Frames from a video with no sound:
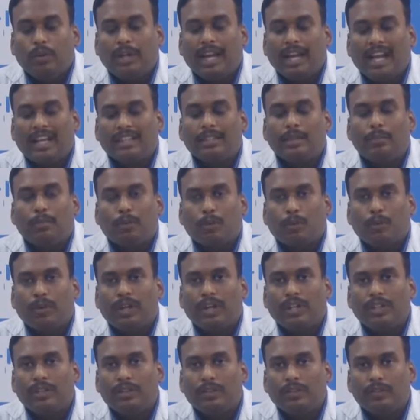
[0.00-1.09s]
track the
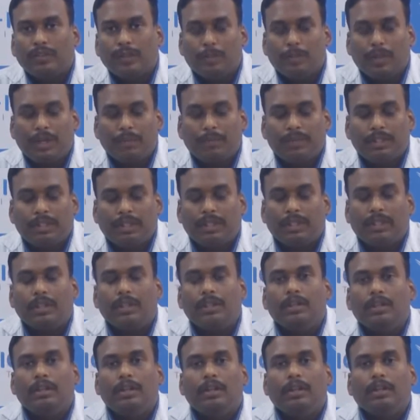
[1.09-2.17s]
progression of symptoms in
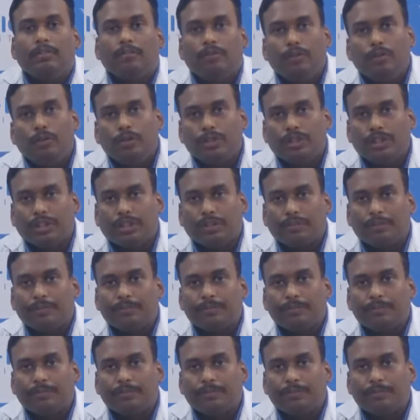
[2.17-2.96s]
the future.